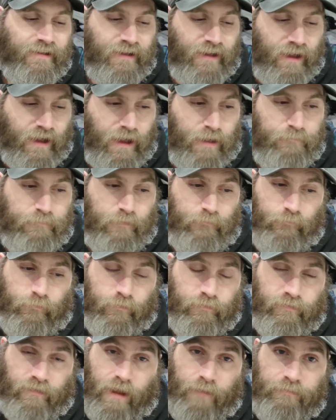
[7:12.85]
But
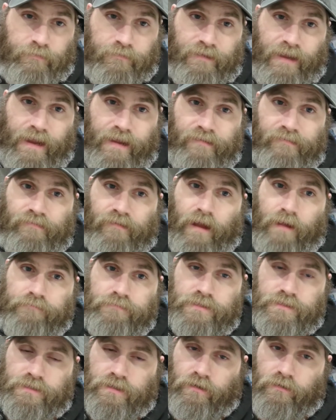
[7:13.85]
for a couple days, I'm
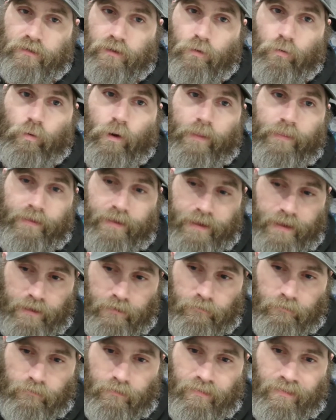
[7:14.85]
just going to run the
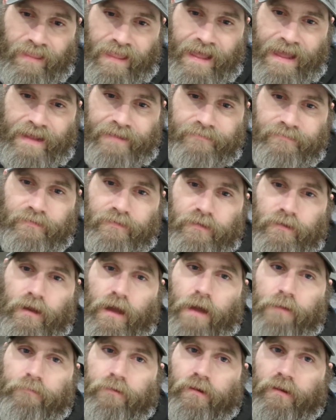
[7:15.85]
heater a lot.
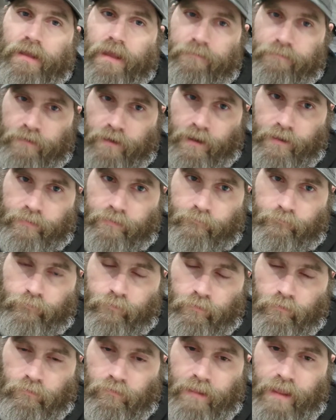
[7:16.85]
I'm going to keep an eye on the
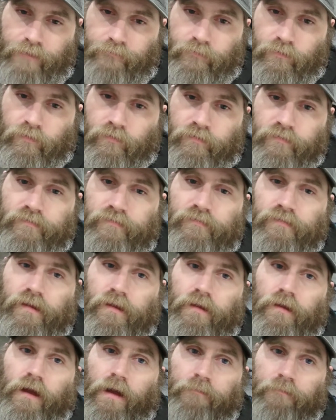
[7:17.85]
fuel levels.
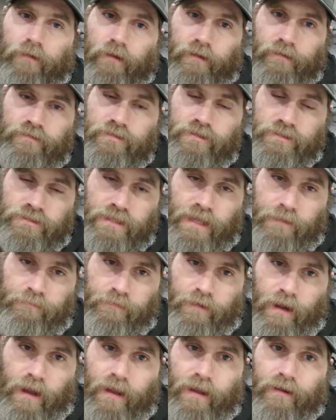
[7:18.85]
I'm going to just keep
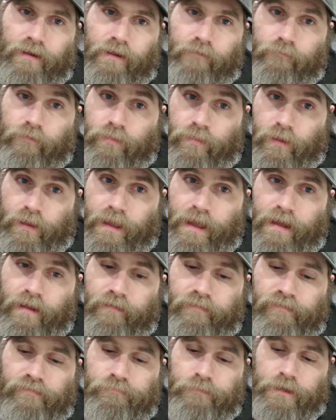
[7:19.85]
an eye on everything
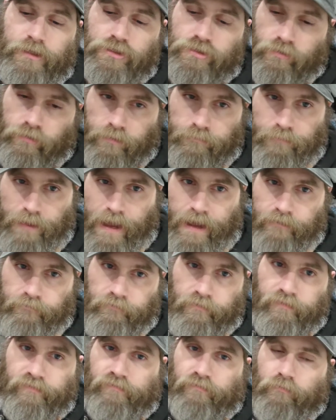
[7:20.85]
else, make sure the
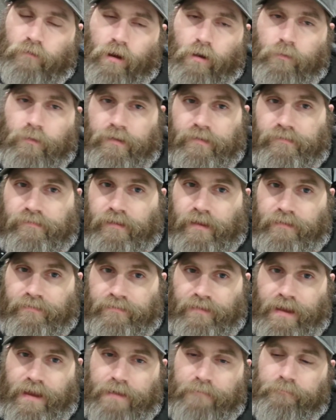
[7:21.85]
batteries are always at
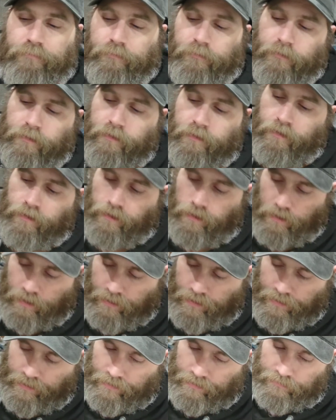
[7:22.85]
temp,
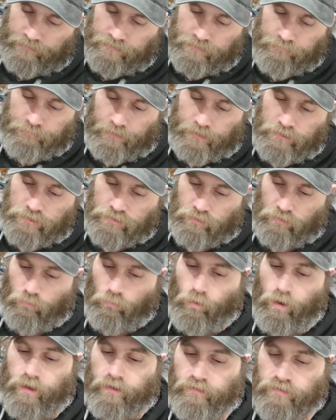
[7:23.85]
and make sure the
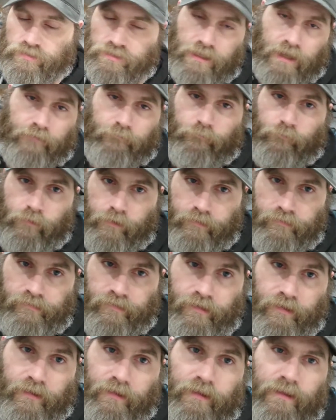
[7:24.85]
water's not
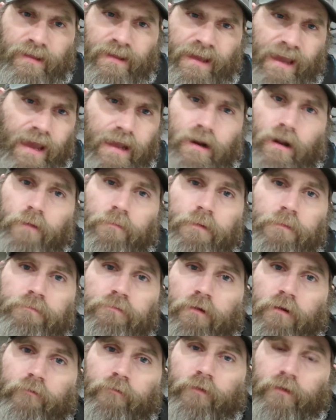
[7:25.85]
freezing, and I'll be
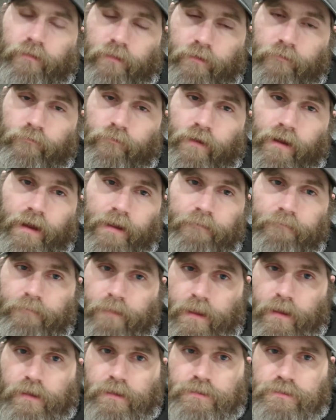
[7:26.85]
perfectly fine.
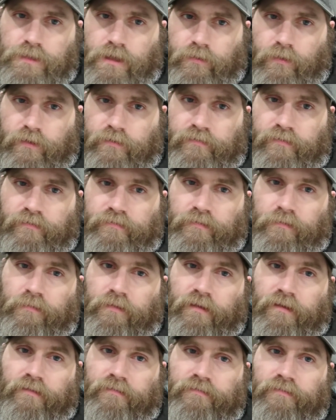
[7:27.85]
So those are some of
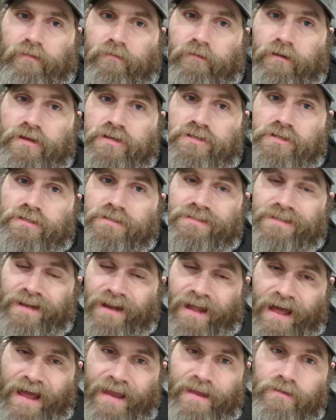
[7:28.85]
the considerations that
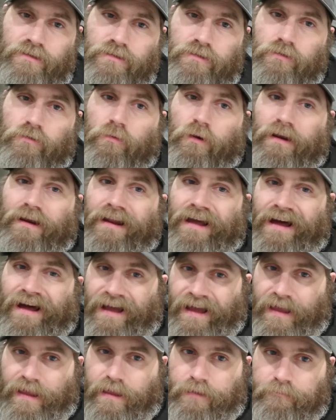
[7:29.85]
I do when
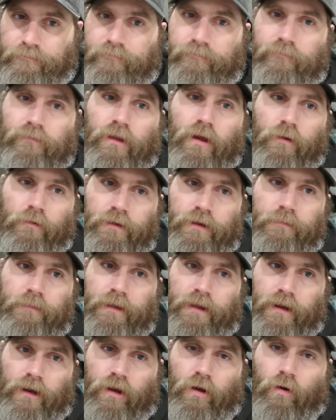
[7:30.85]
I am going to
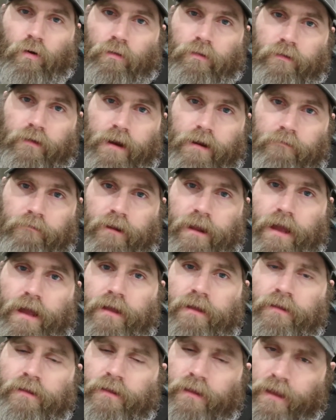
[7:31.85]
be in a colder
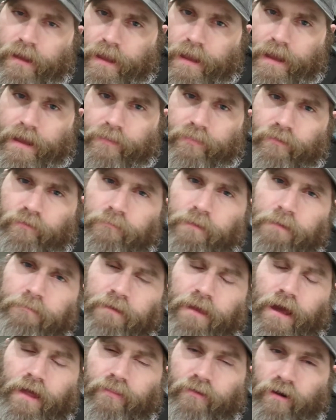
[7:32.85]
area, and there may
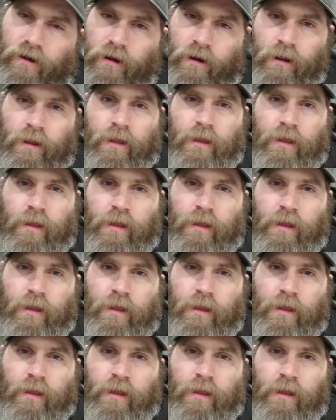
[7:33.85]
be other